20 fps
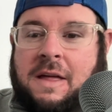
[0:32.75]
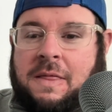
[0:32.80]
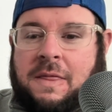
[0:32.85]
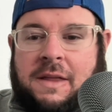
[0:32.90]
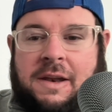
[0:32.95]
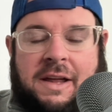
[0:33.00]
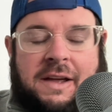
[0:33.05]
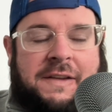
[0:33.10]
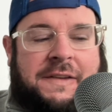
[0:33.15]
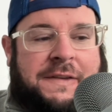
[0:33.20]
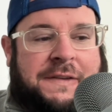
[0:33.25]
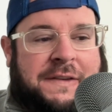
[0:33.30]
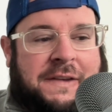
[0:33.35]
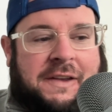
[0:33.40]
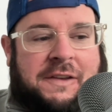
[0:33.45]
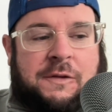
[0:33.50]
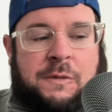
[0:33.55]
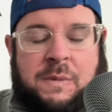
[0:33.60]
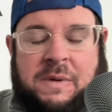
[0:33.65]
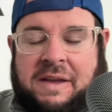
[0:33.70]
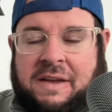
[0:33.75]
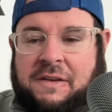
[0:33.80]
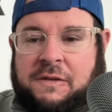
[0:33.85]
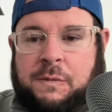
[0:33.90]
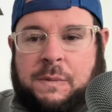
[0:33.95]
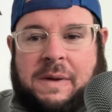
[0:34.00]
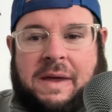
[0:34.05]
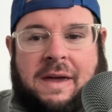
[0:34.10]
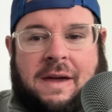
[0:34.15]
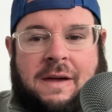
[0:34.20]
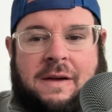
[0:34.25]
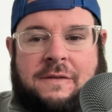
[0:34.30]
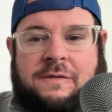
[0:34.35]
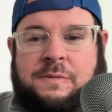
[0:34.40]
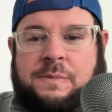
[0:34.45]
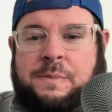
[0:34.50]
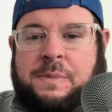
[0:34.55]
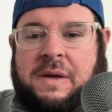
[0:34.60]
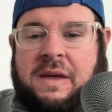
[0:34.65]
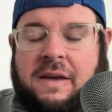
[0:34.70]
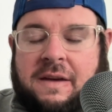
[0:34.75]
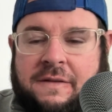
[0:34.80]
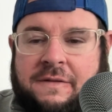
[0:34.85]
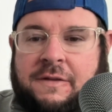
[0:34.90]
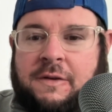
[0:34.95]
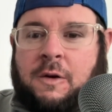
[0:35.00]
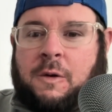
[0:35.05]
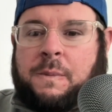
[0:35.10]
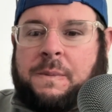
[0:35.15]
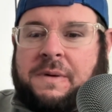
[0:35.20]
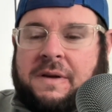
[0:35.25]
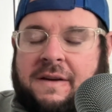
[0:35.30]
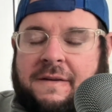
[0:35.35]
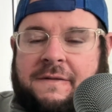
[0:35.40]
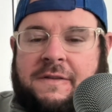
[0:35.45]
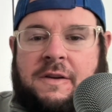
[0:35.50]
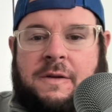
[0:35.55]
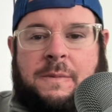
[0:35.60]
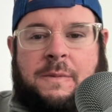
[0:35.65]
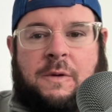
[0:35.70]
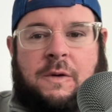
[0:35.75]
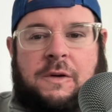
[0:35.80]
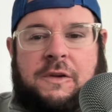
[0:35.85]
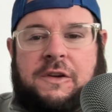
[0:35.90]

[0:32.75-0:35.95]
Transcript: The next 6 weeks, we have pivotal,